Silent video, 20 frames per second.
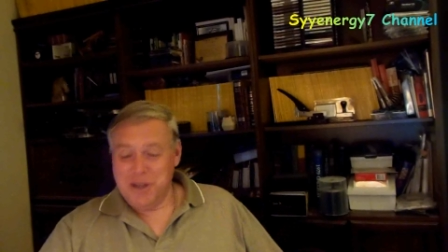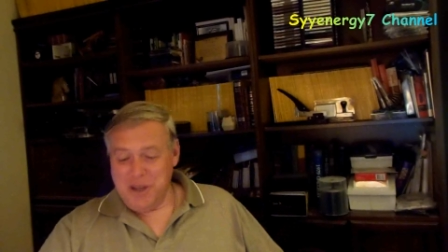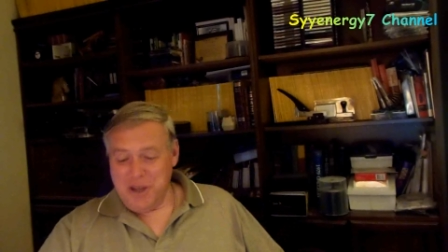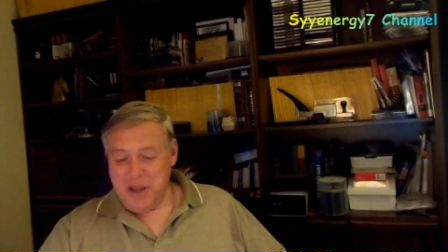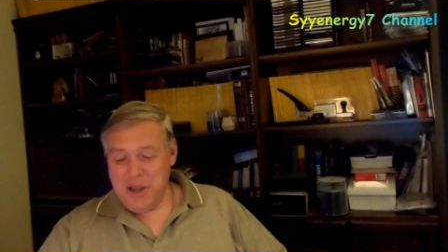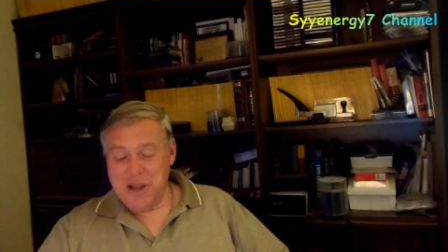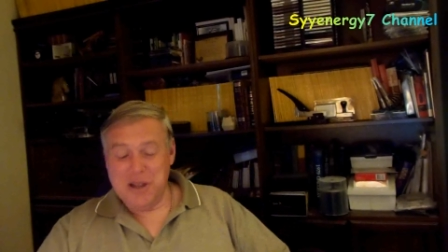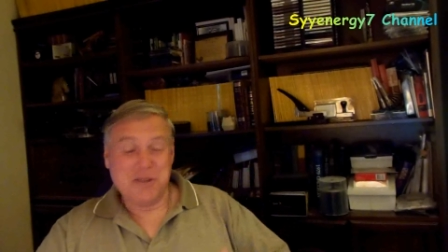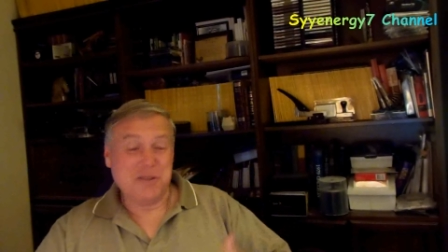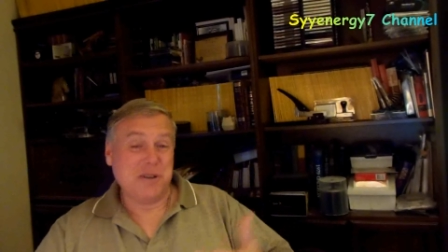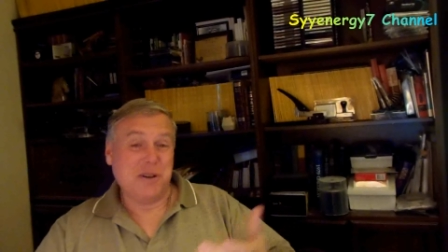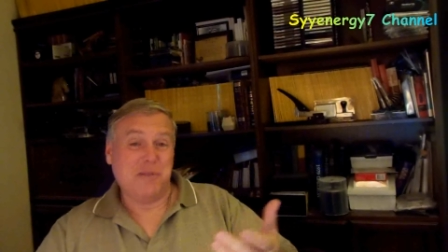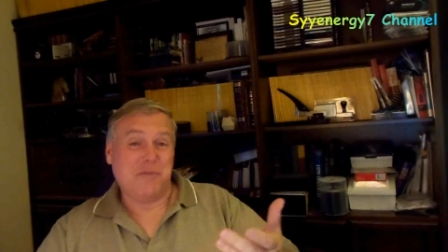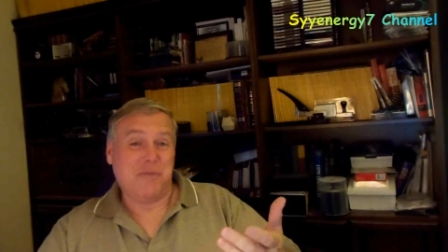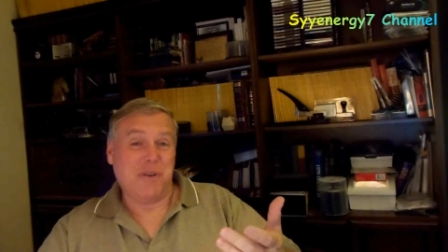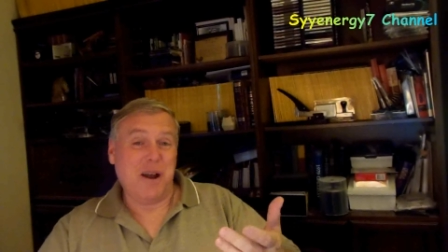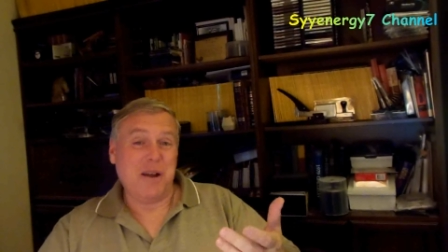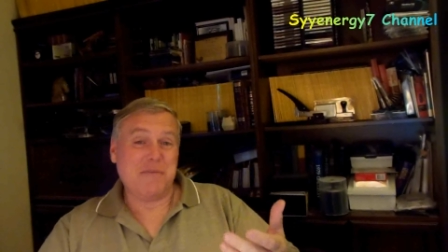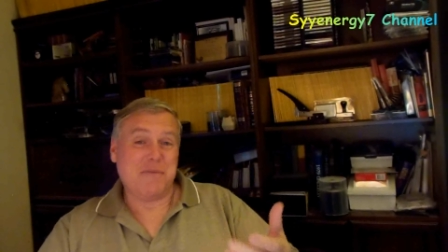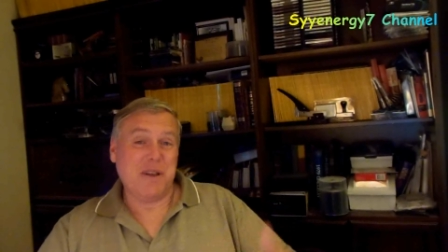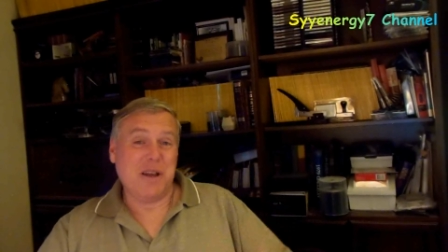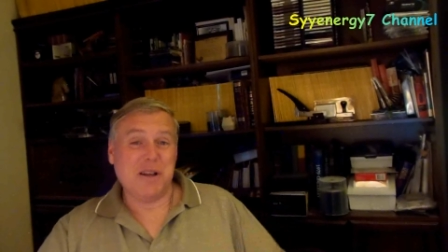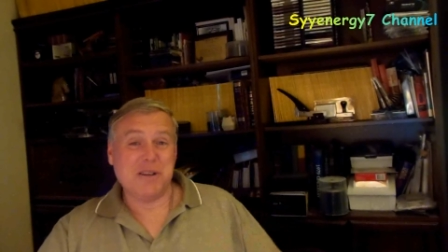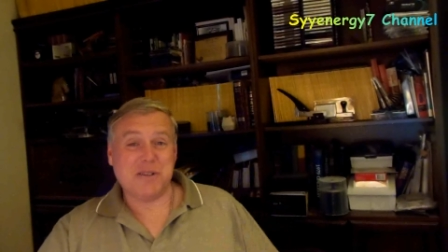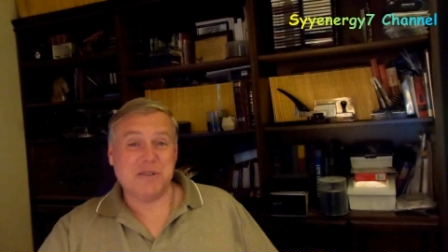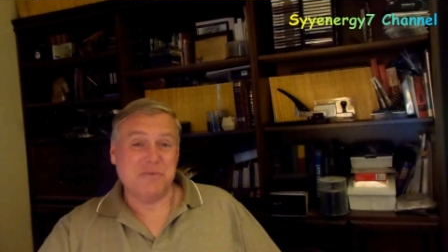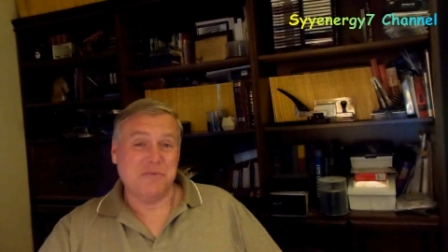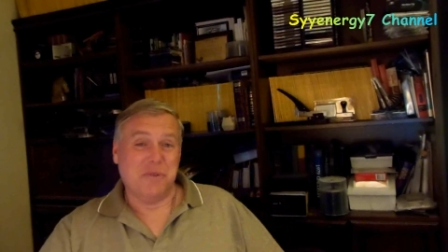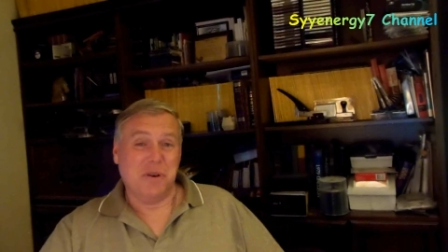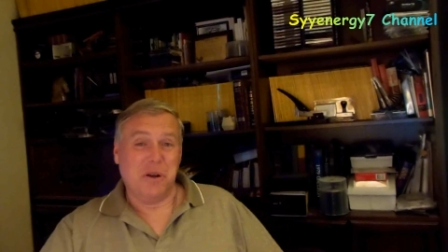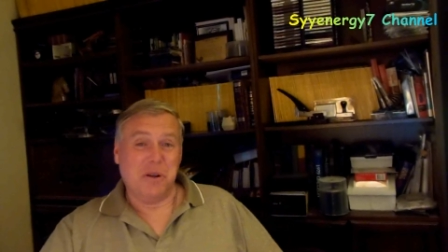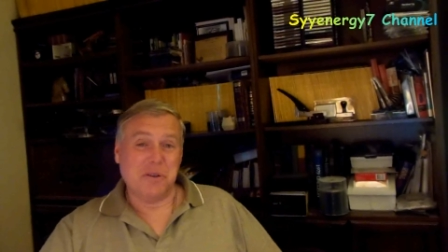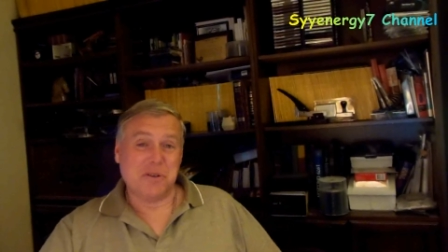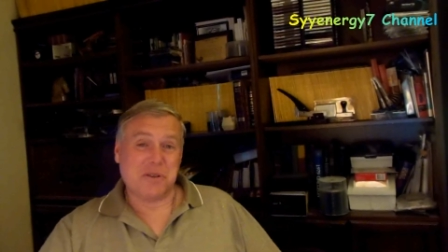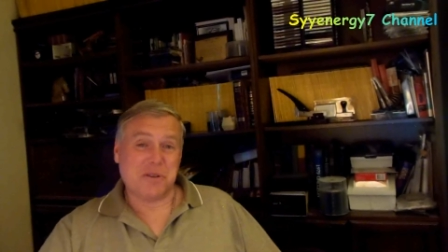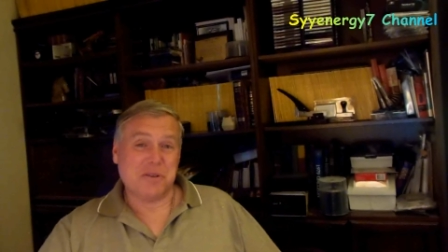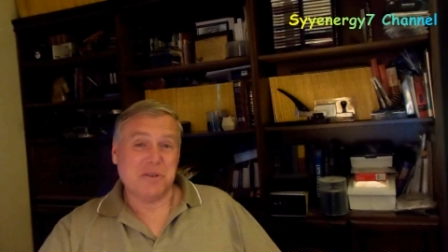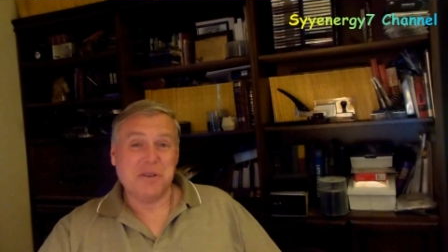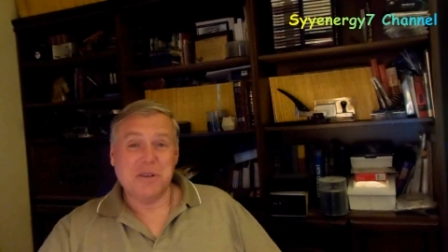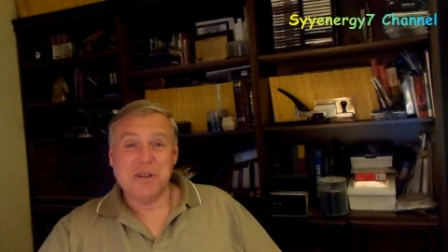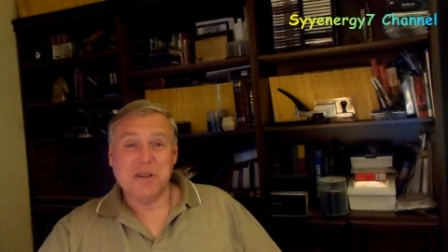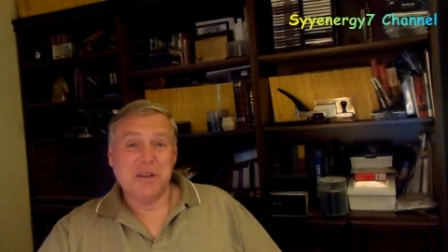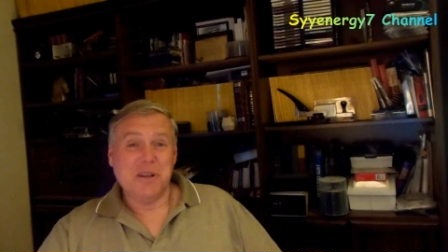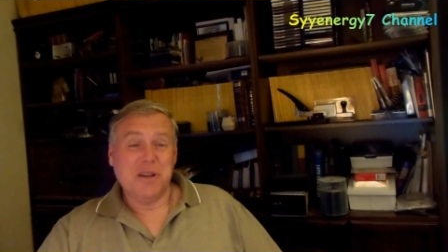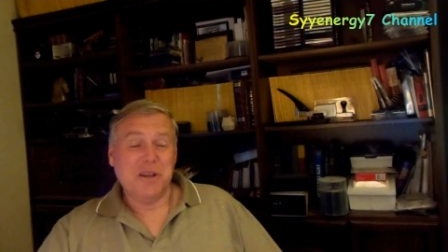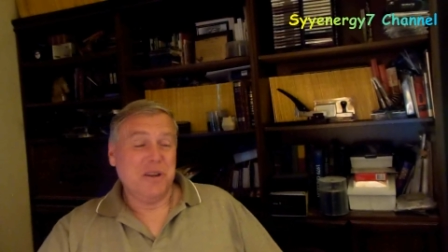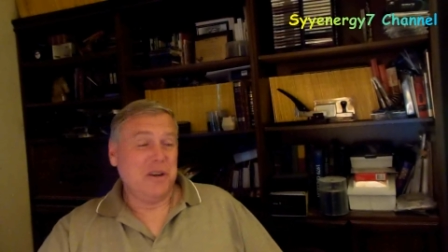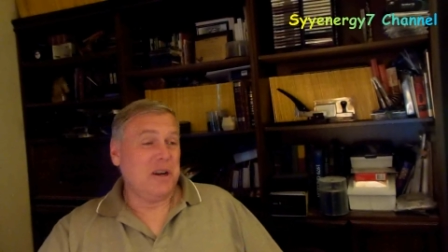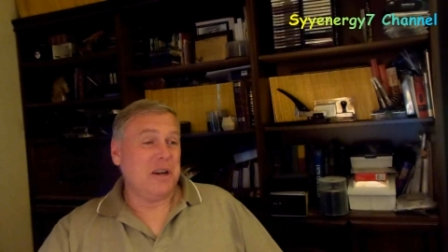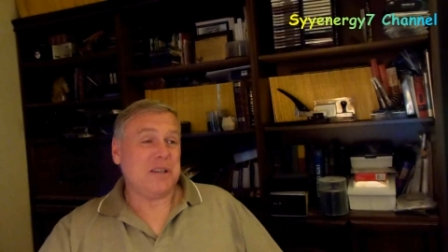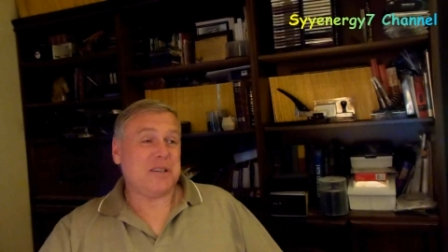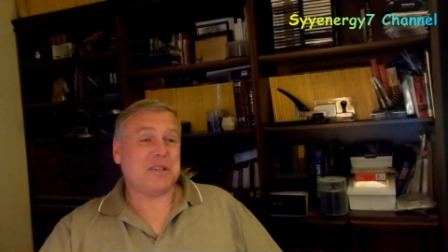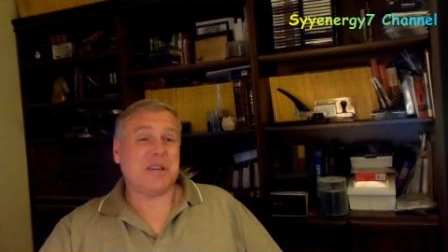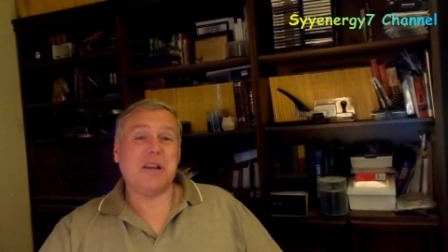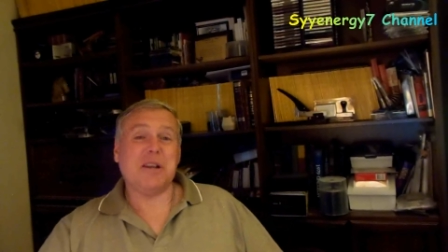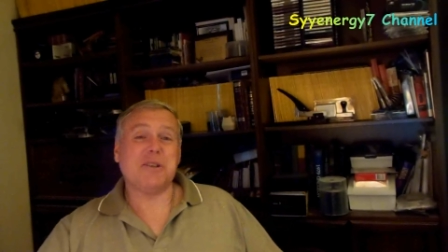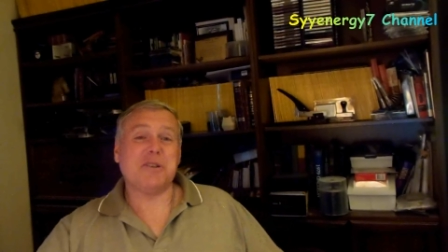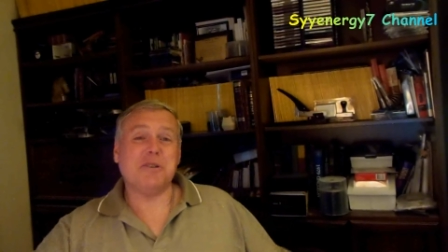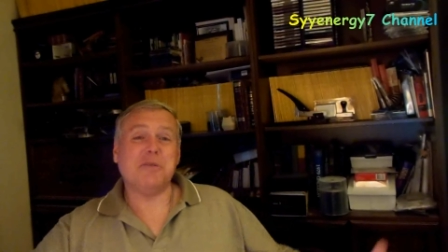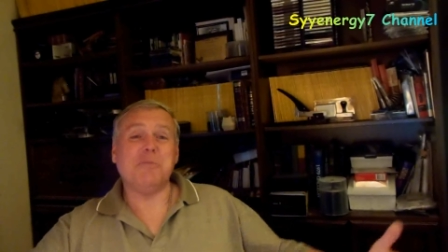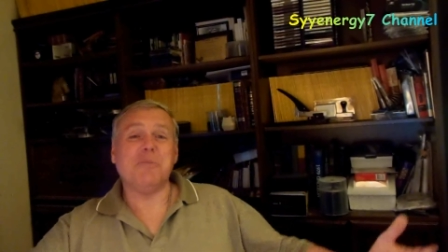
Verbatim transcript: and uh, 5,000 volts. You know, that sounds